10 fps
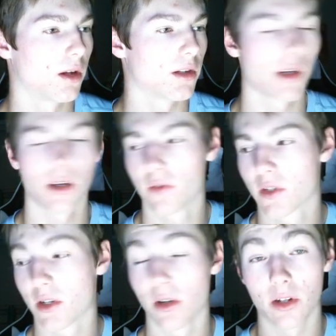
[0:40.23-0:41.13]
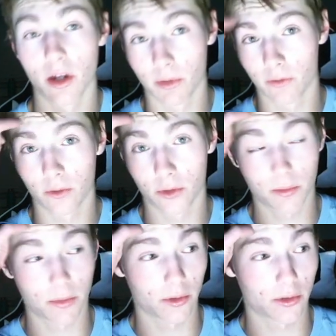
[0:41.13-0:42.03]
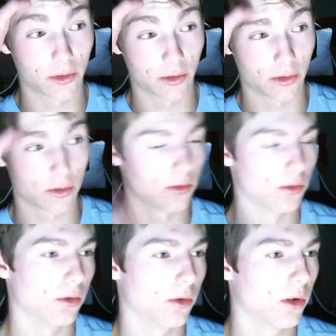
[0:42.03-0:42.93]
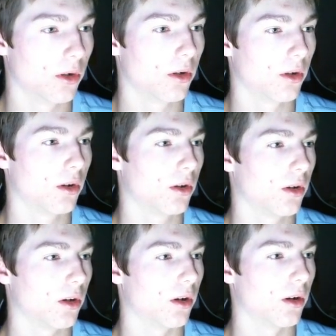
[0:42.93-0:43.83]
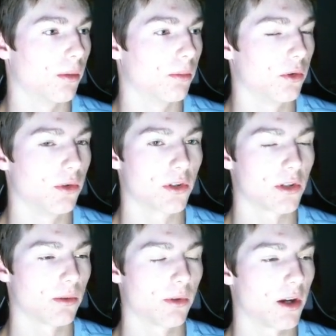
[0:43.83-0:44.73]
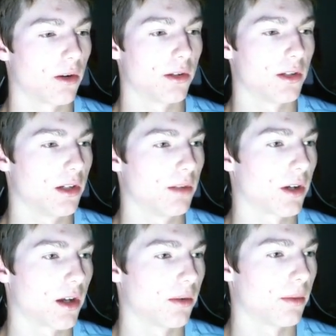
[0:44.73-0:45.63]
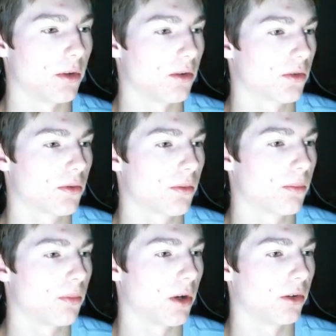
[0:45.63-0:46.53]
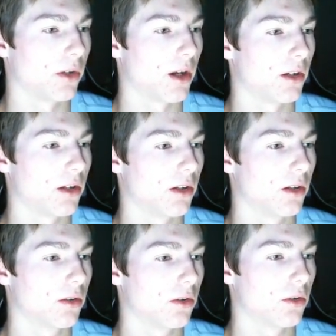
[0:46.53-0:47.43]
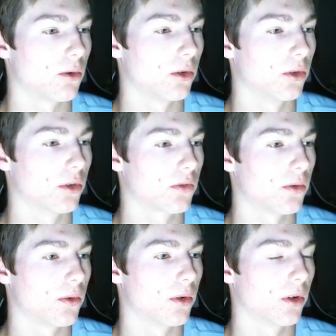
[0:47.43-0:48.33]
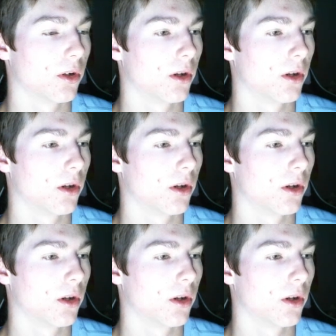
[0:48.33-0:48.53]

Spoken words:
I've studied, I'm the first person to do this like without a team. Like I mean, there's barely any tutorials for